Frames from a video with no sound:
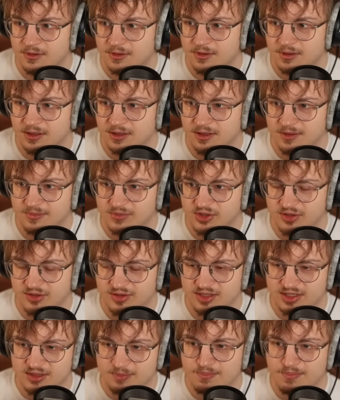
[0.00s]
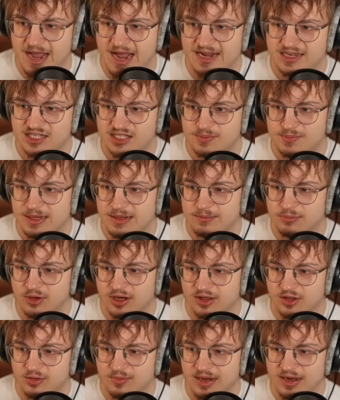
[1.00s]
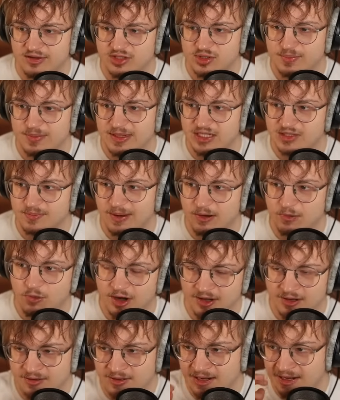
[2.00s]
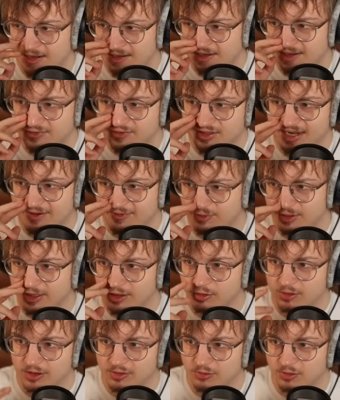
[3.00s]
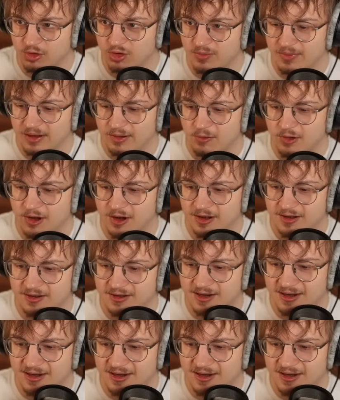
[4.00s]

Yep, so this max speed Breloom outspeeds by one and lives every crit roll by one.